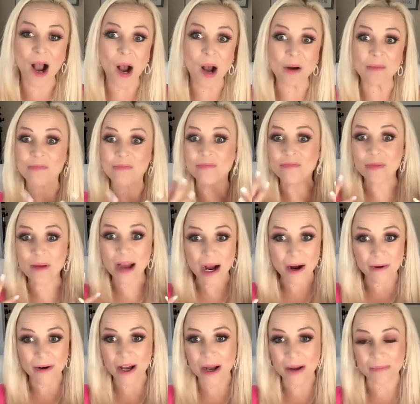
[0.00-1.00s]

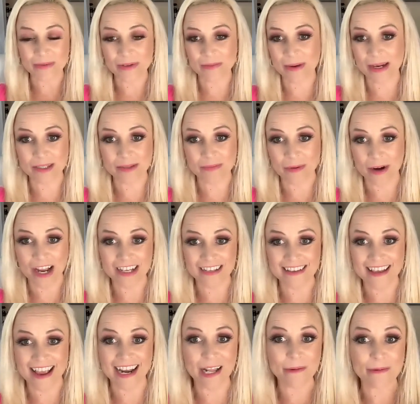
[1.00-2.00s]
about OptimizePress.
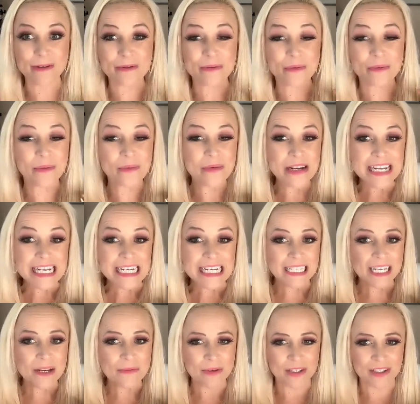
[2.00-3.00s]
And I was
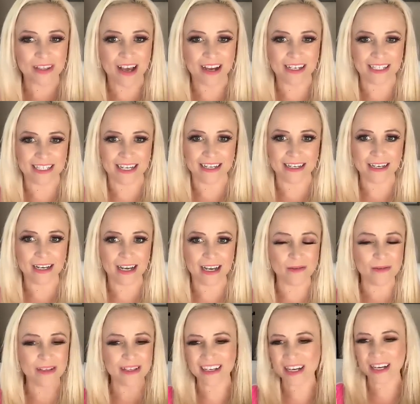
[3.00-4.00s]
really reluctant.
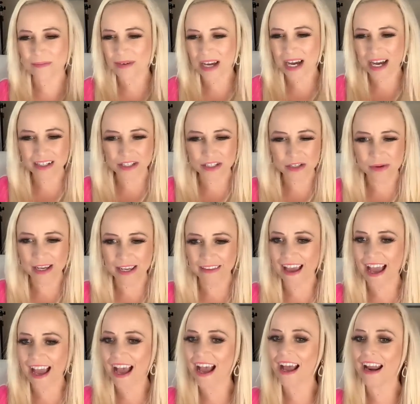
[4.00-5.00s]
I was like, I'm not doing
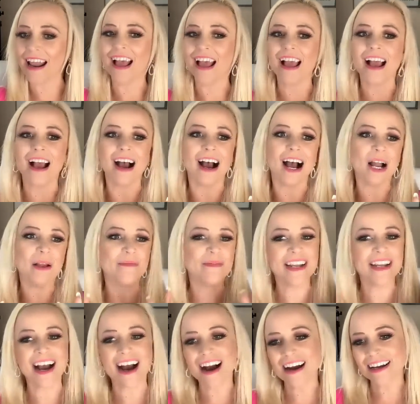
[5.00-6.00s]
that. I'm
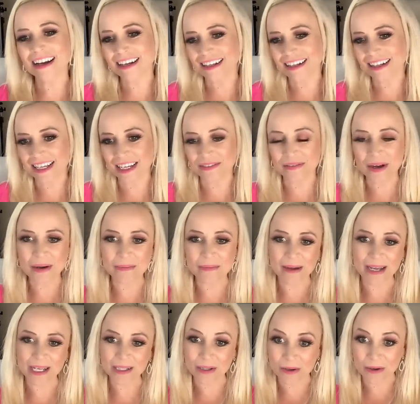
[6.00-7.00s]
not gonna give up
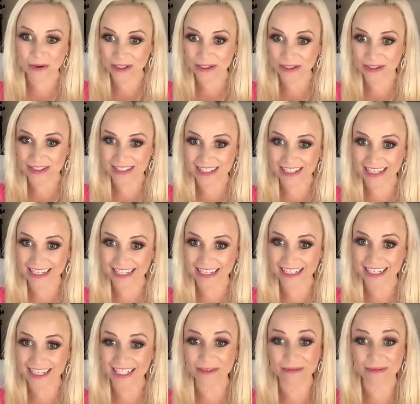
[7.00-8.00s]
my
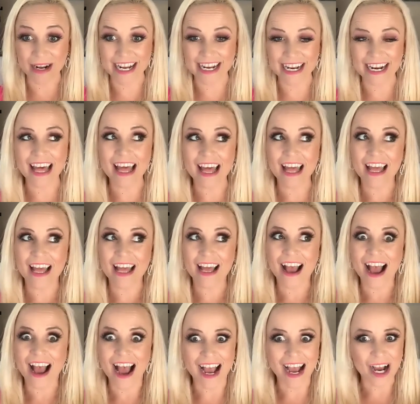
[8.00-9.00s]
loyalty, right?
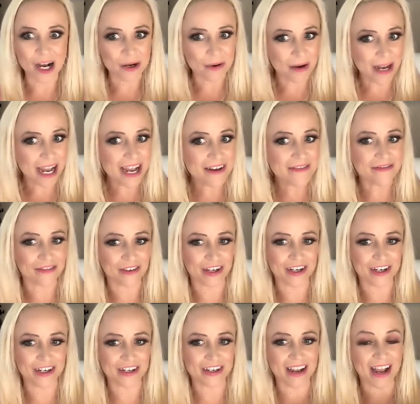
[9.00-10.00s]

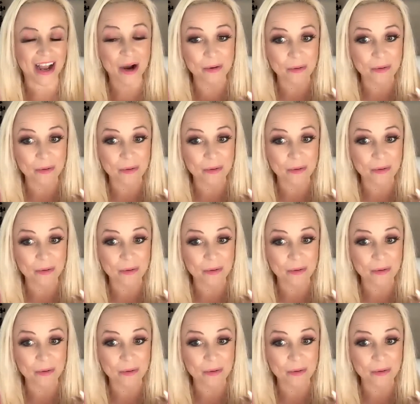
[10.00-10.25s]
However,